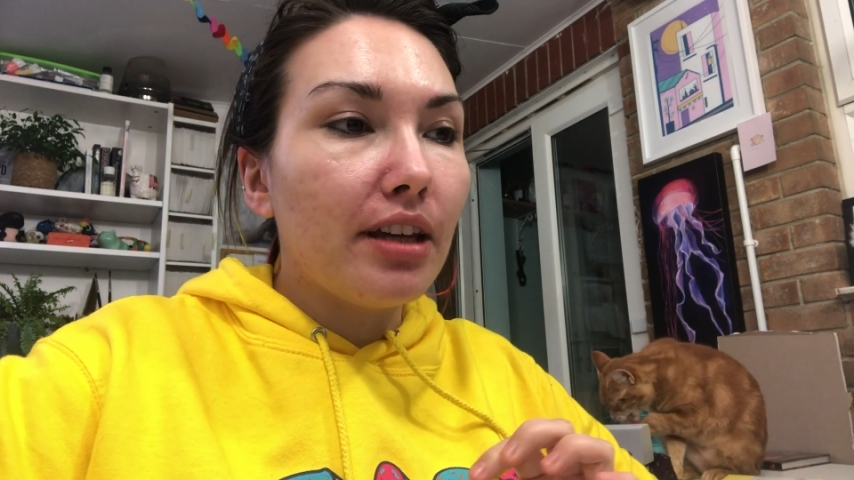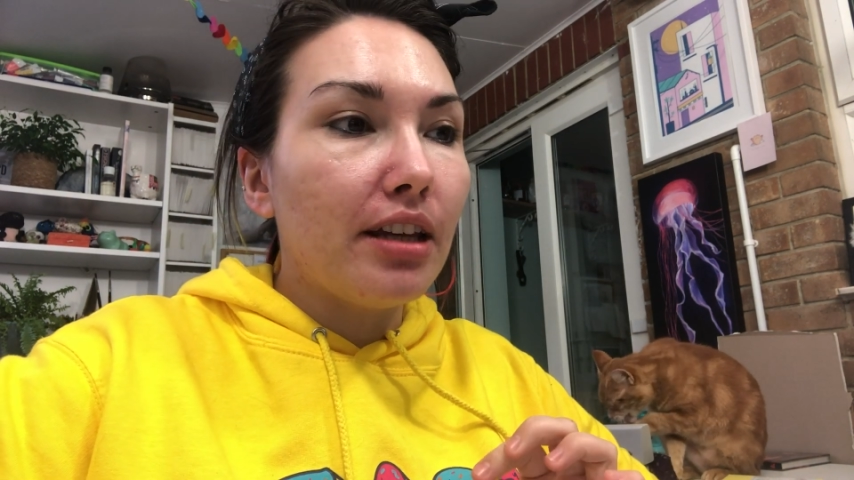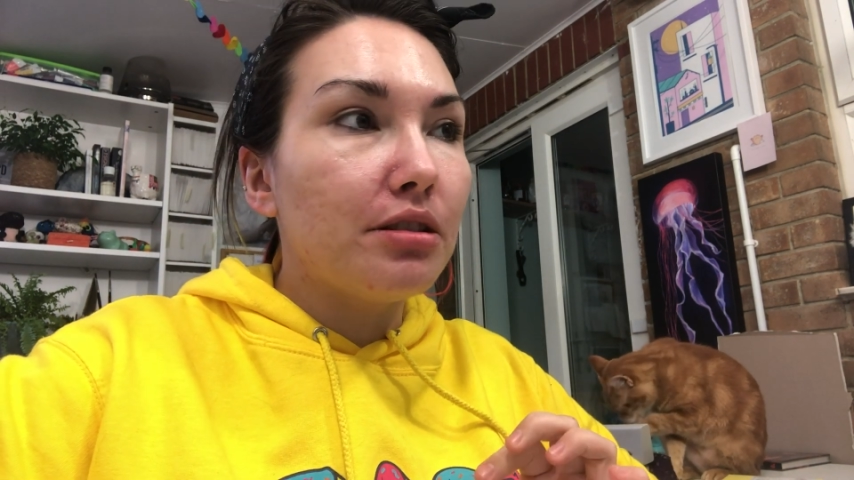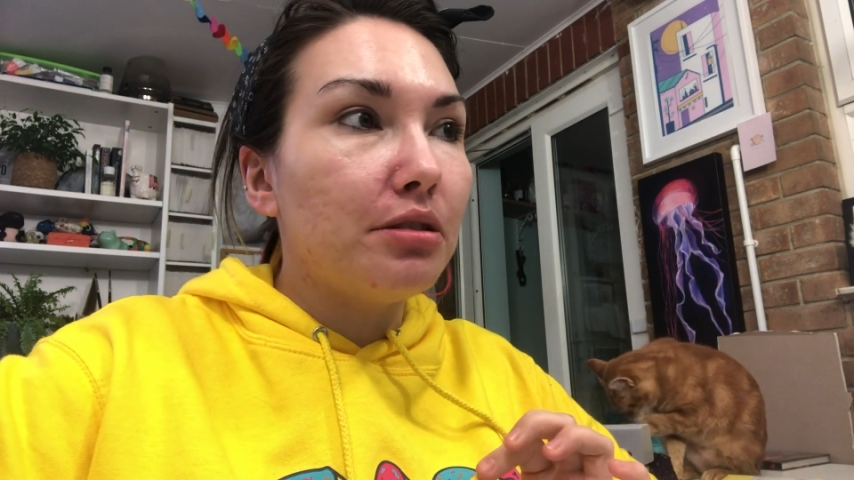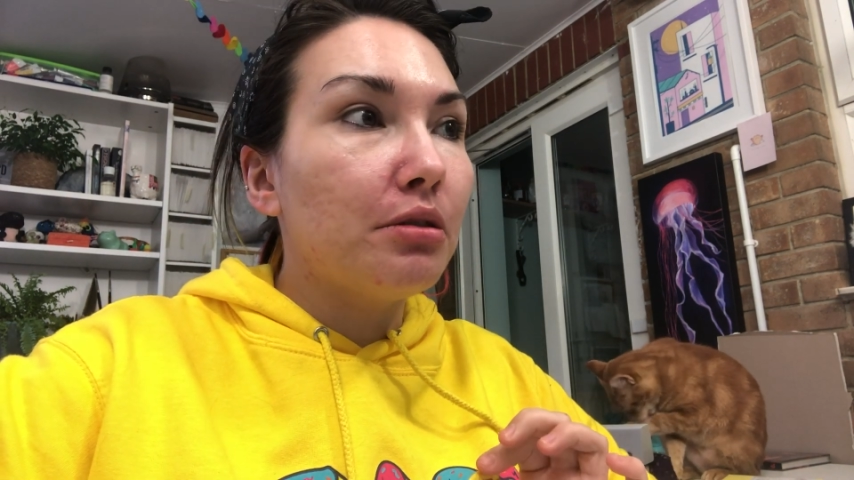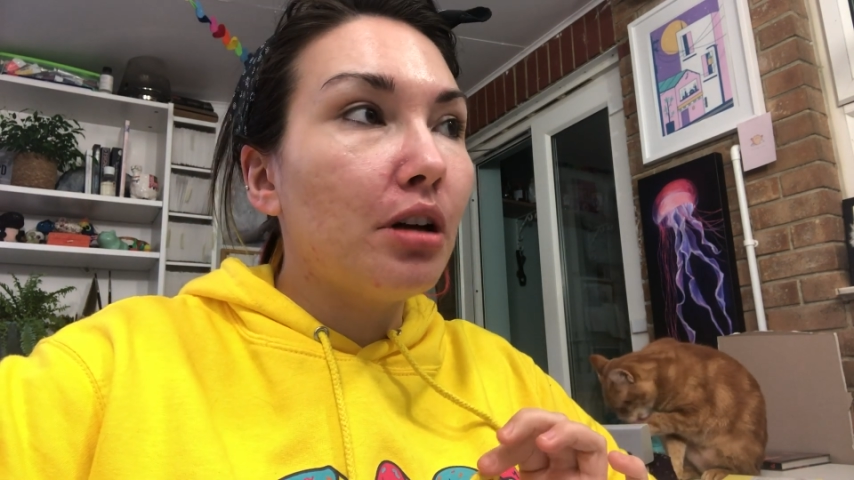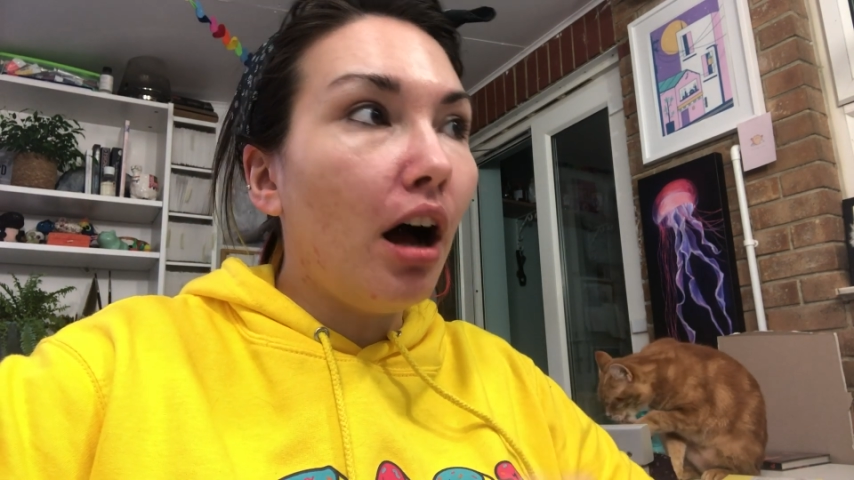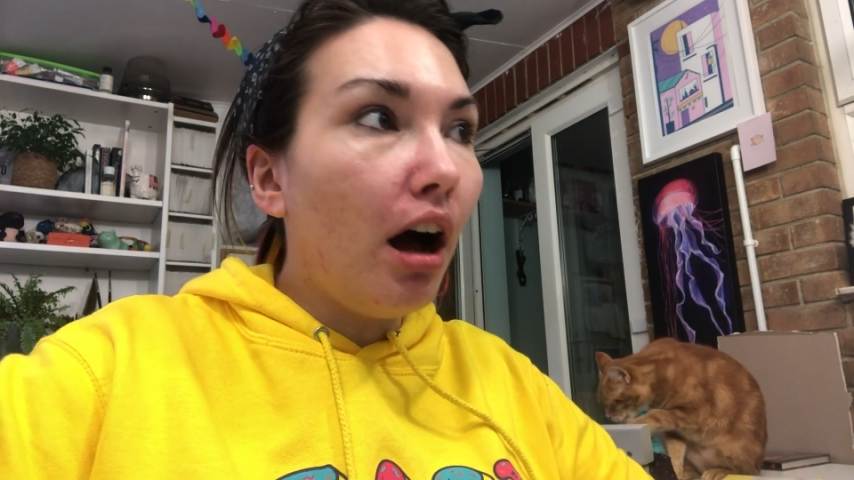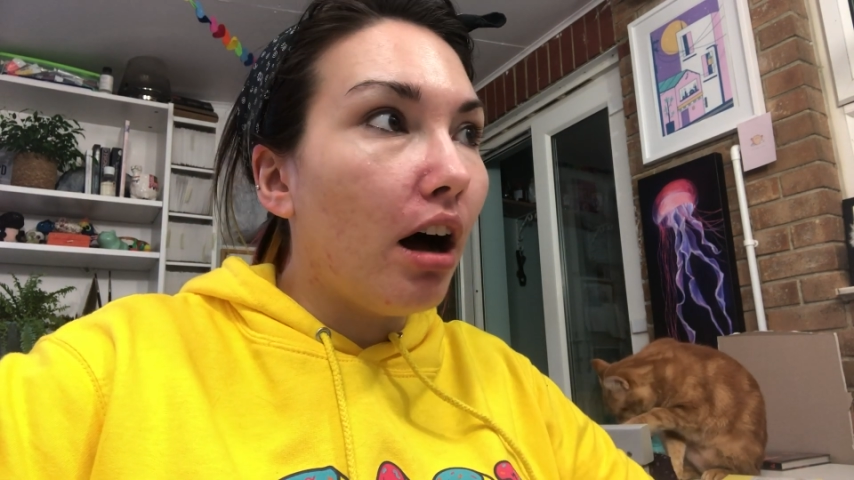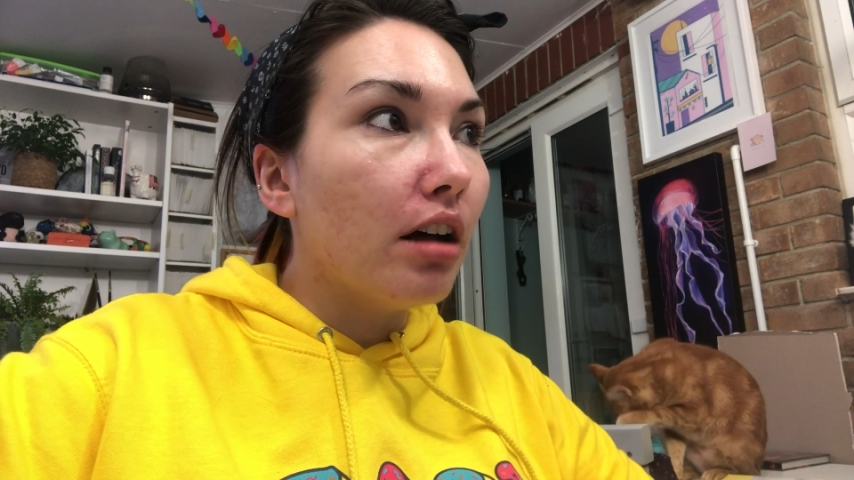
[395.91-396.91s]
into
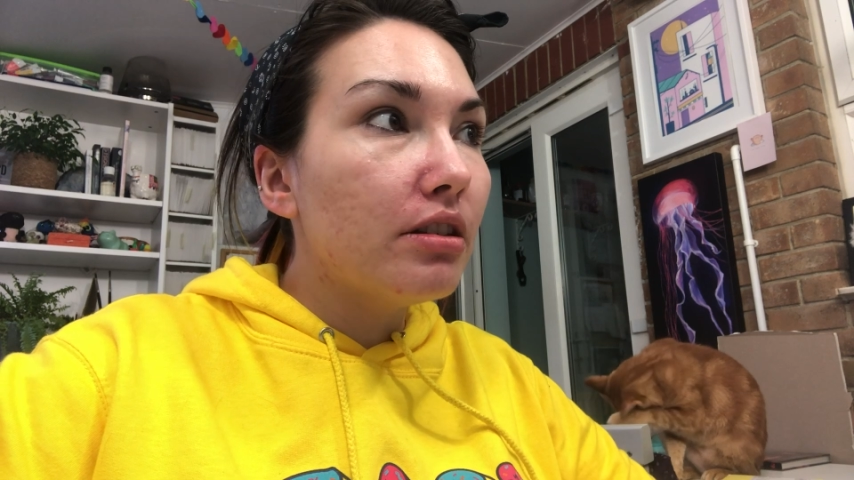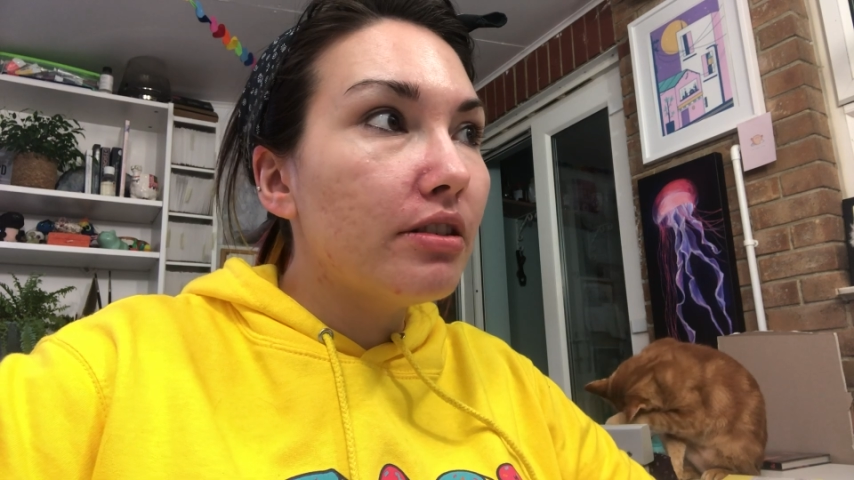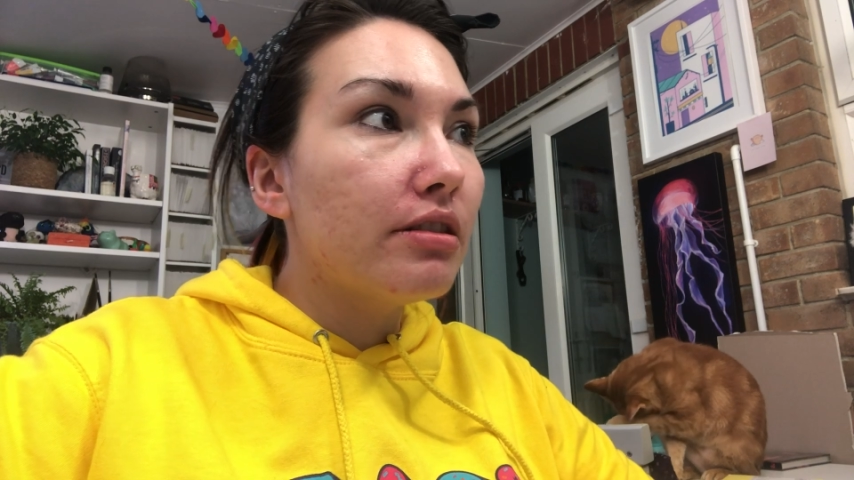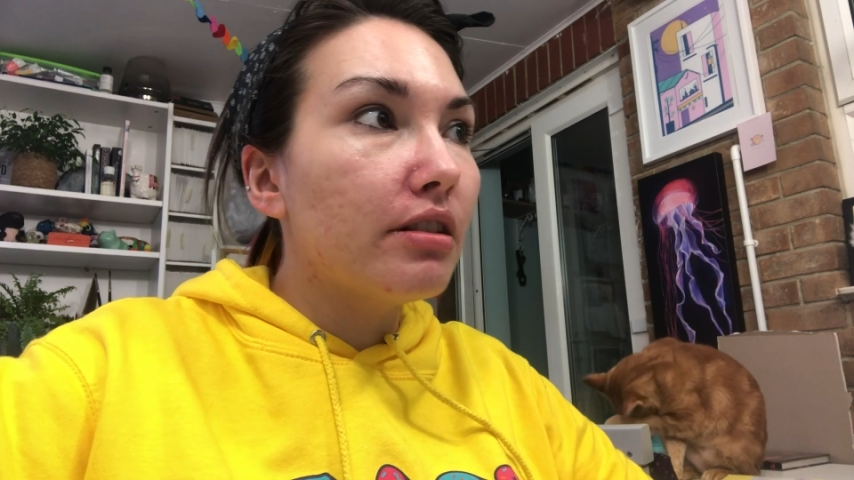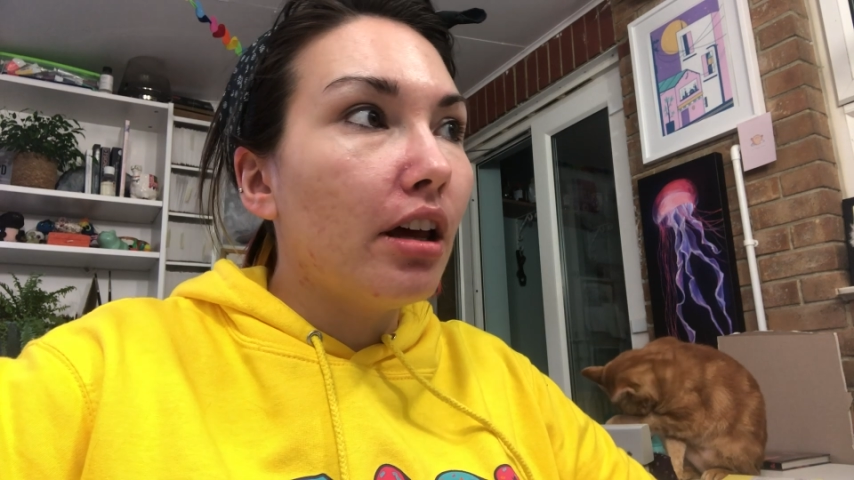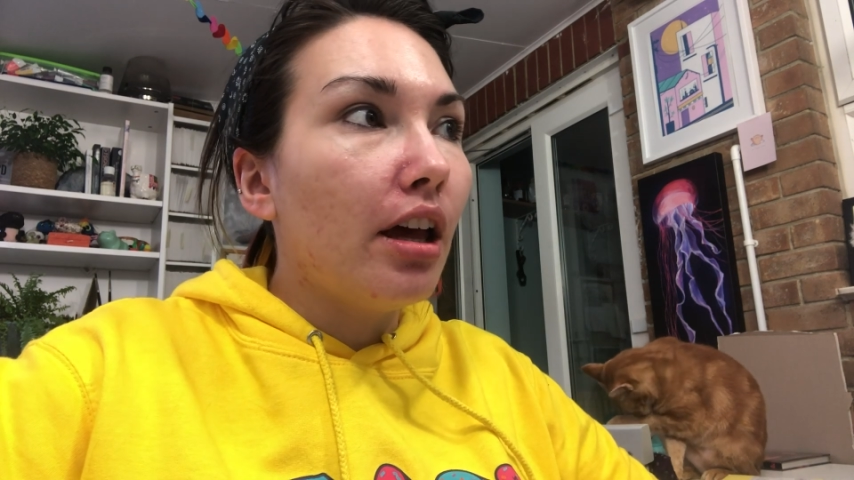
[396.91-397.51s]
cards